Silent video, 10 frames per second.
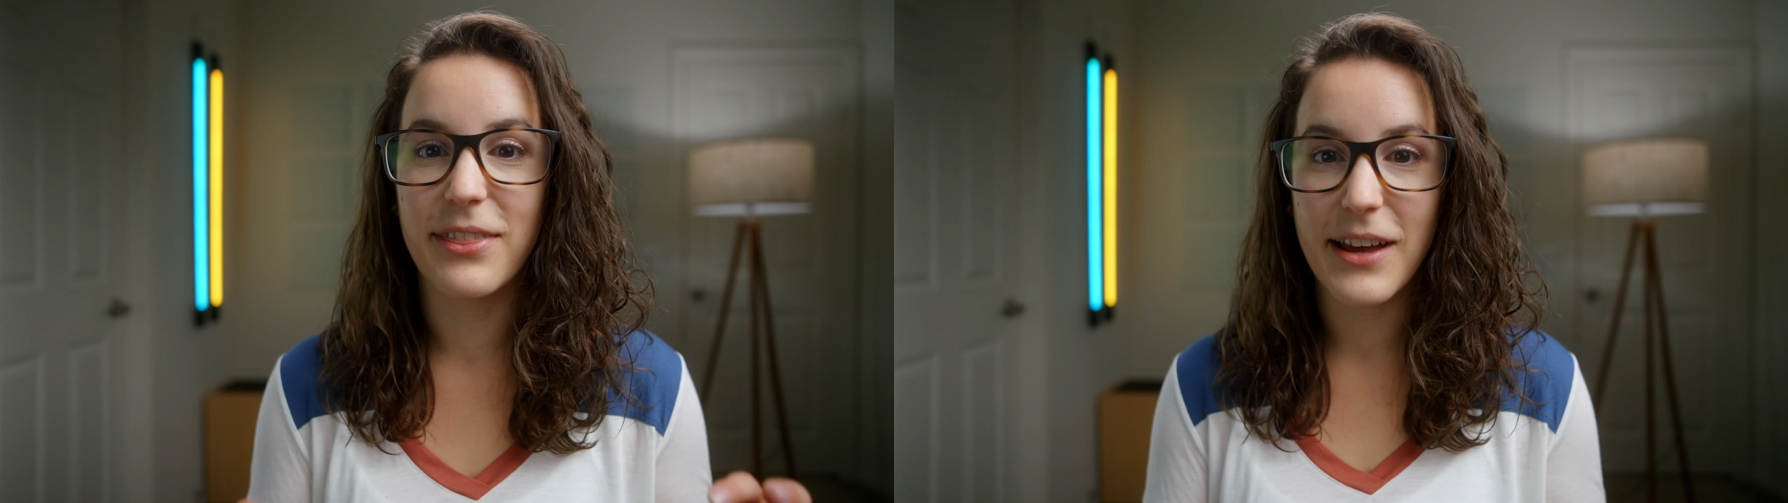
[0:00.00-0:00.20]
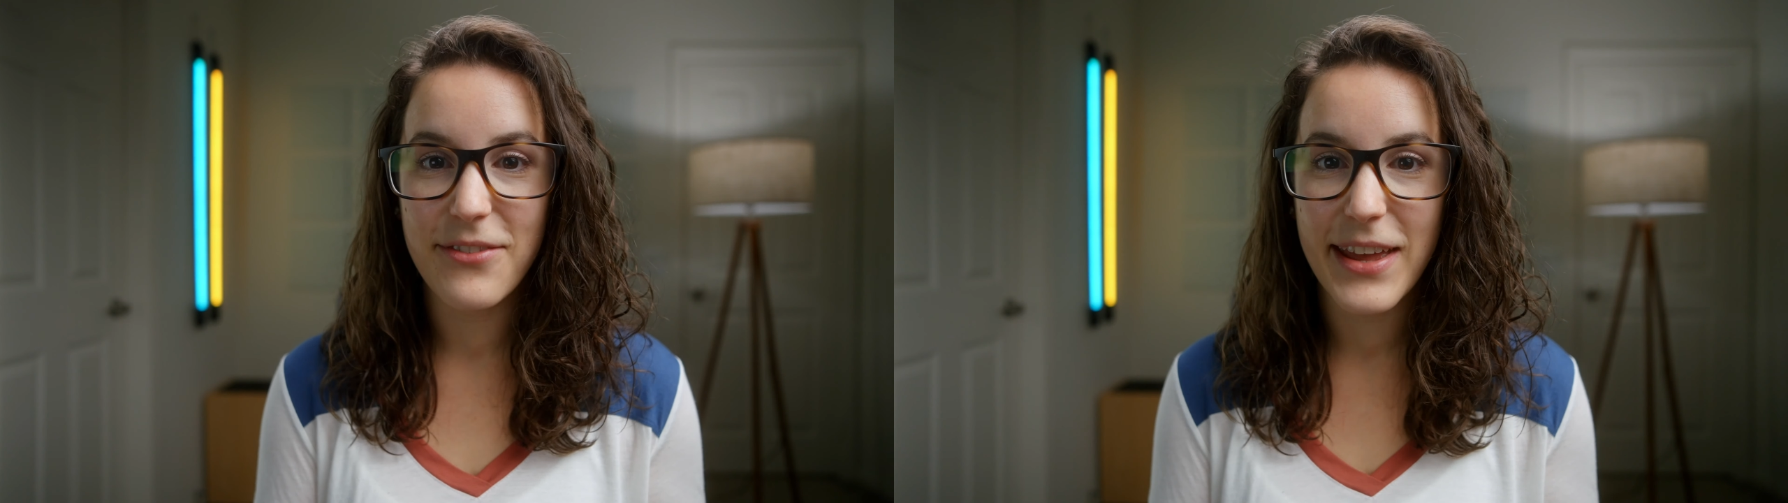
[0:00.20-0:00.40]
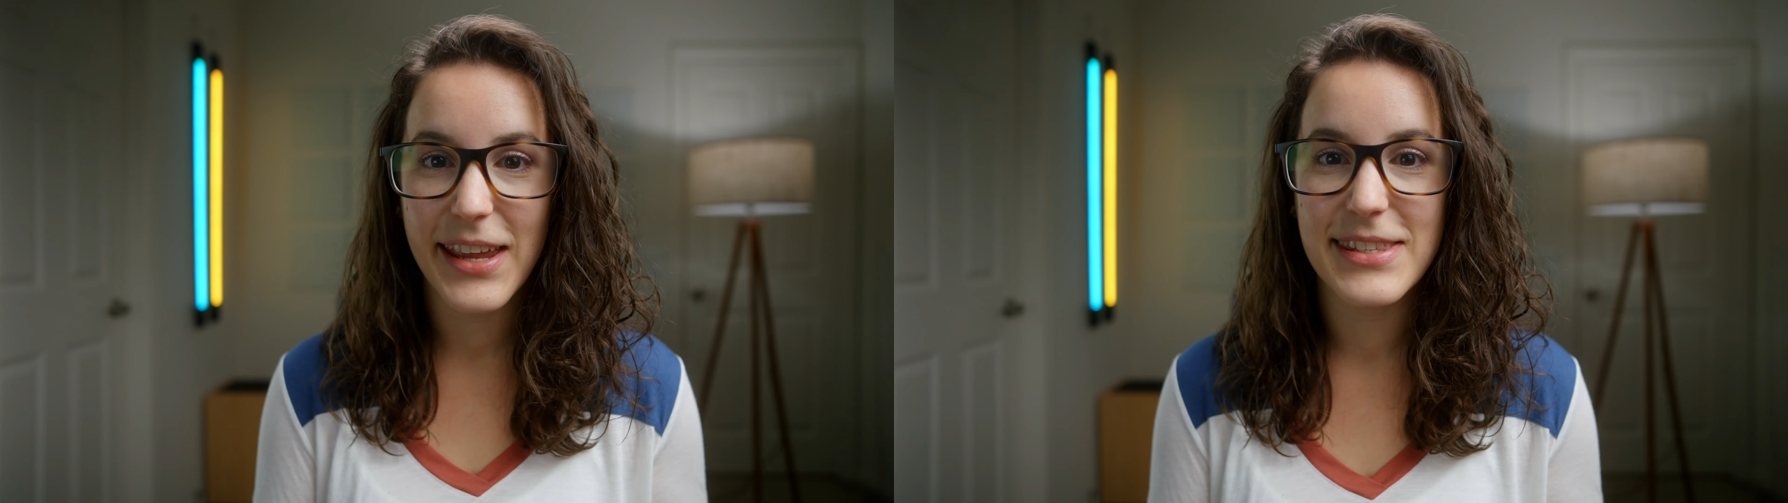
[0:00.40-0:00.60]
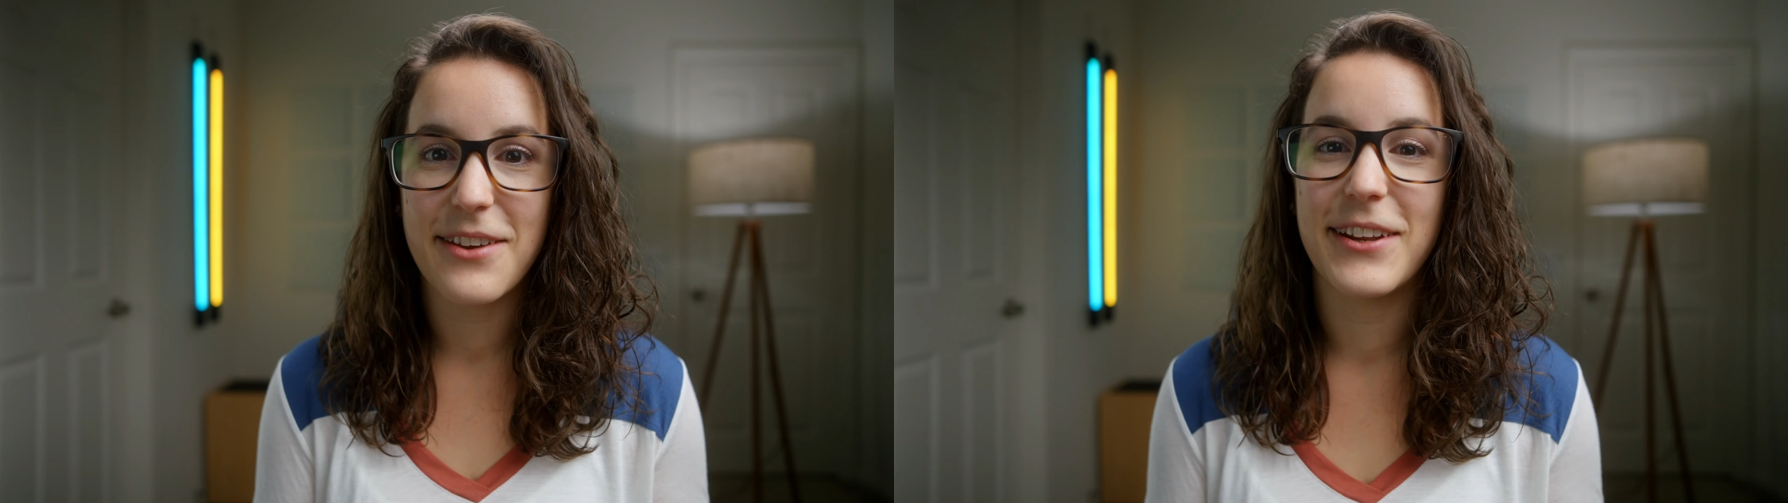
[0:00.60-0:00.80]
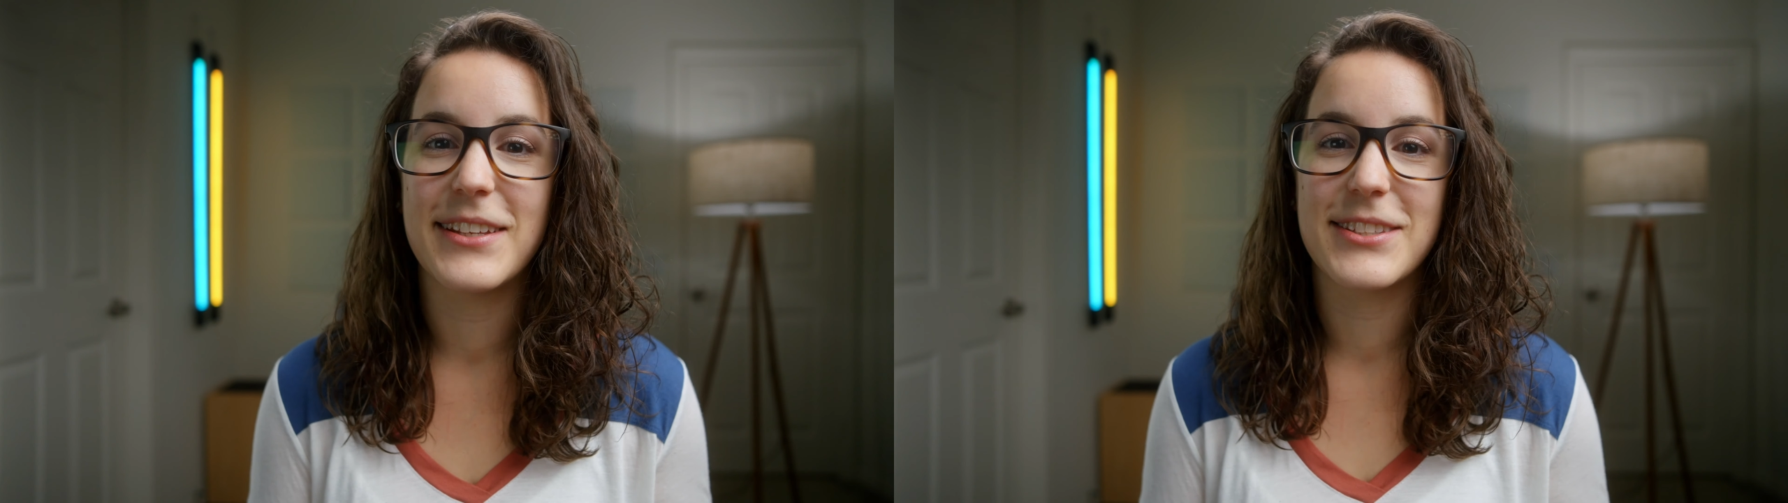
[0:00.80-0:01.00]
love the
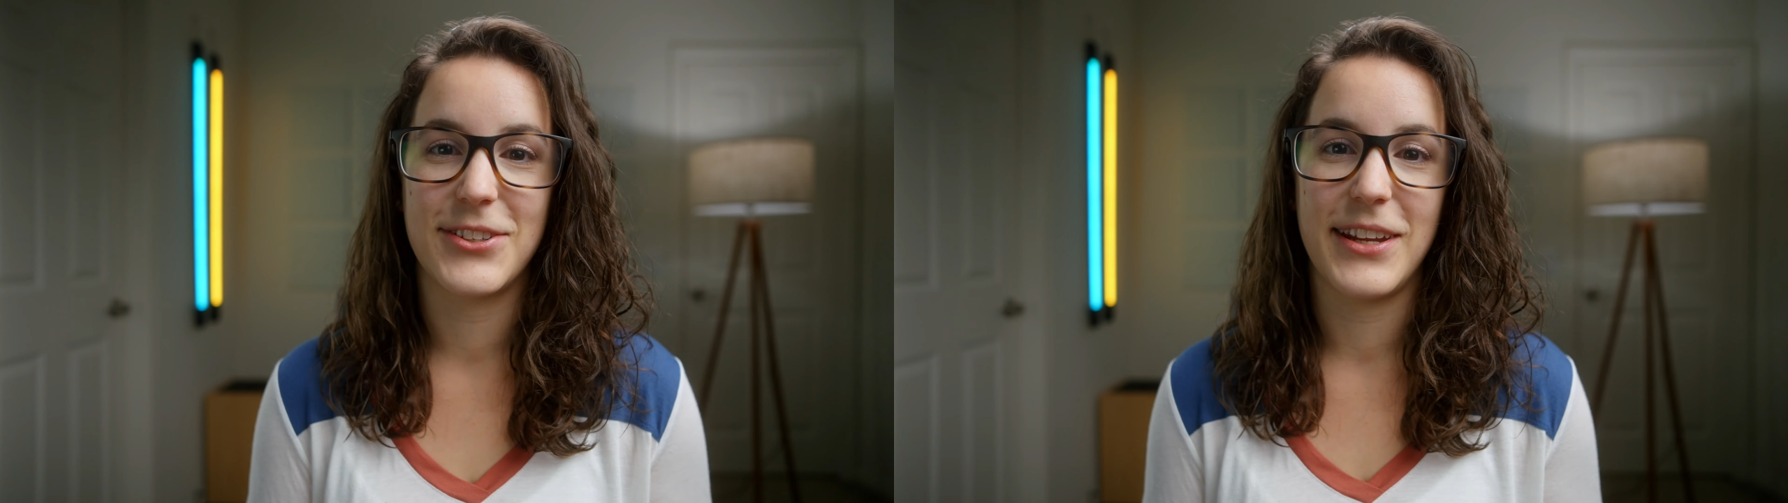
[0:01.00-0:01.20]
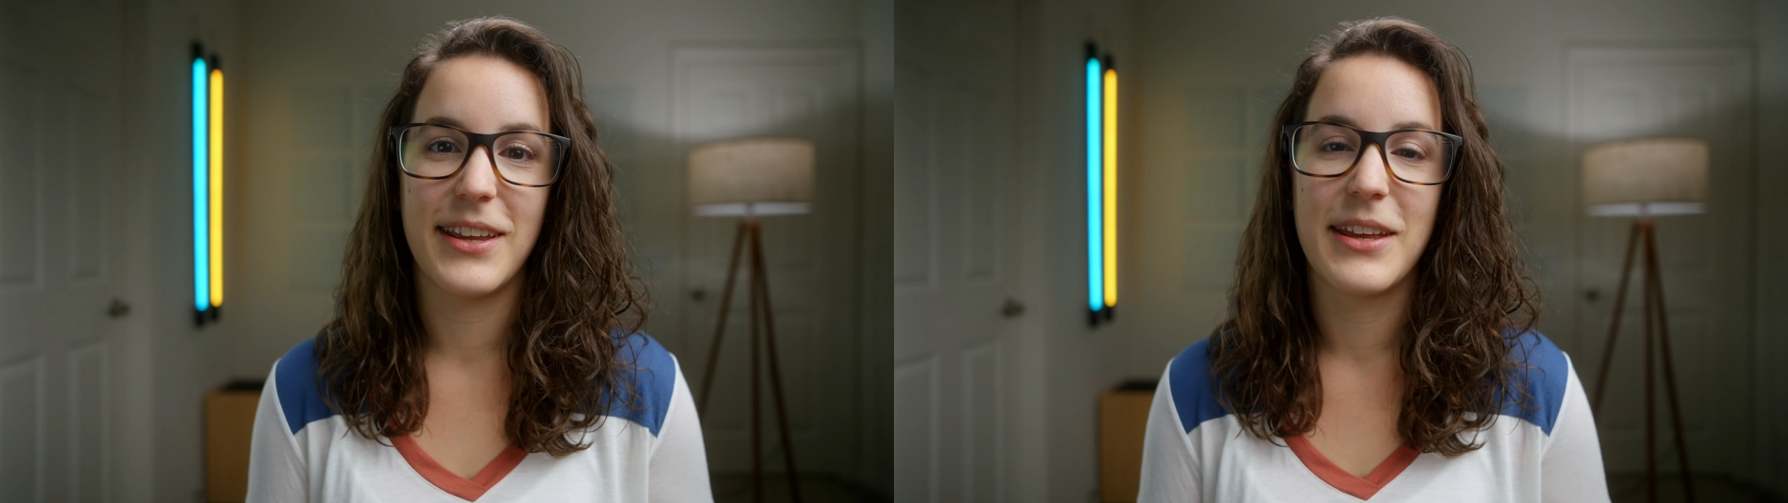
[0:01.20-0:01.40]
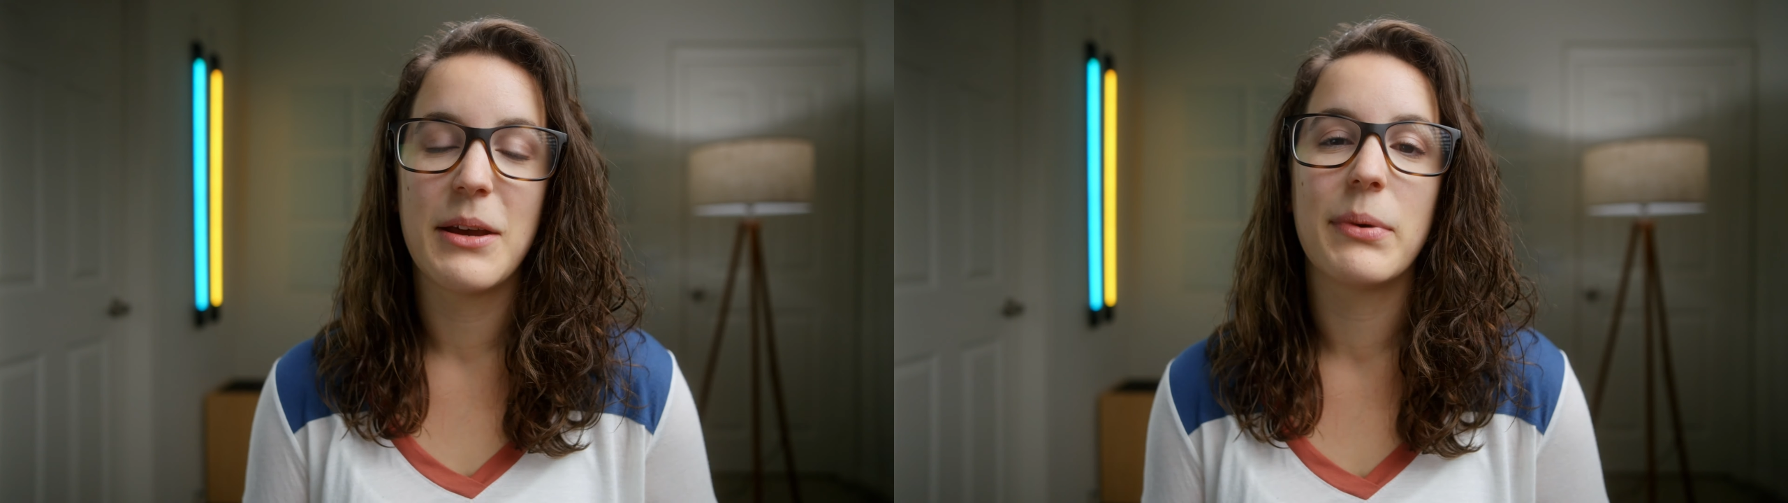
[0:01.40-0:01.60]
a7S III,